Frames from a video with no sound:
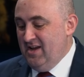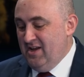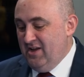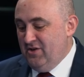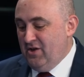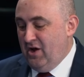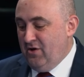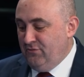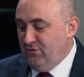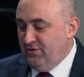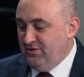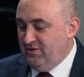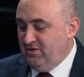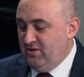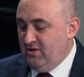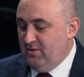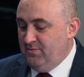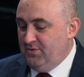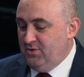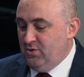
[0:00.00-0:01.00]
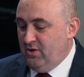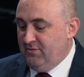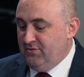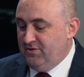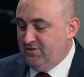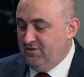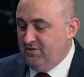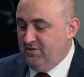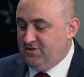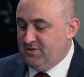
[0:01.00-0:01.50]
Yeah, I've listened to him too. I've
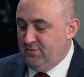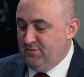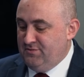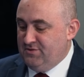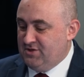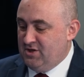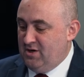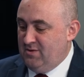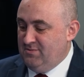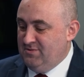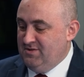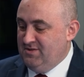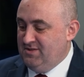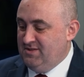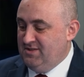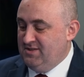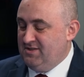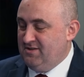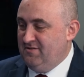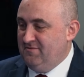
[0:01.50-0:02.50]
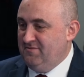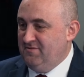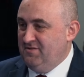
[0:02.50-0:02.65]
listened to some of his homilies and stuff,